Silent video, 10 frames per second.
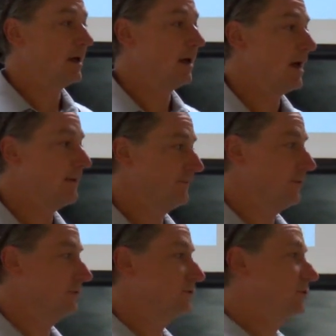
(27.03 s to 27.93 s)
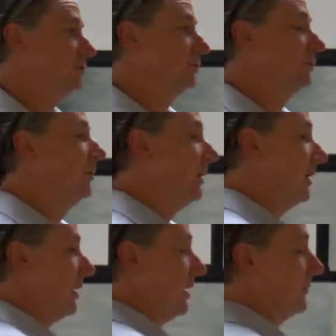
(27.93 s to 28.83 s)
uh, effort to
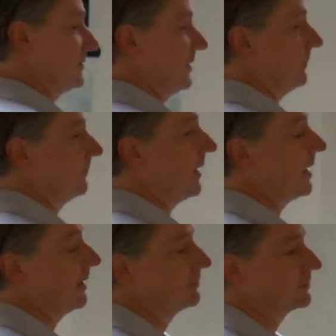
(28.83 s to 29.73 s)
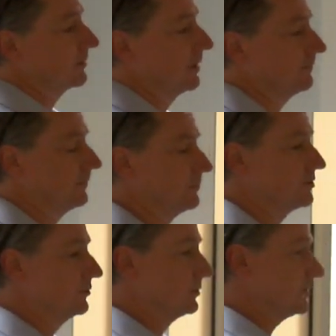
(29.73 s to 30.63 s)
help save lives uh, from
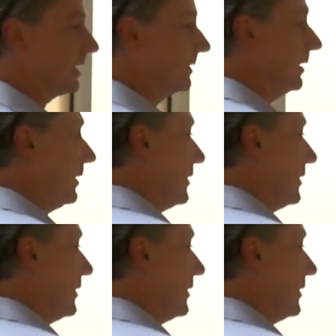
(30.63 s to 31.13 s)
suicide.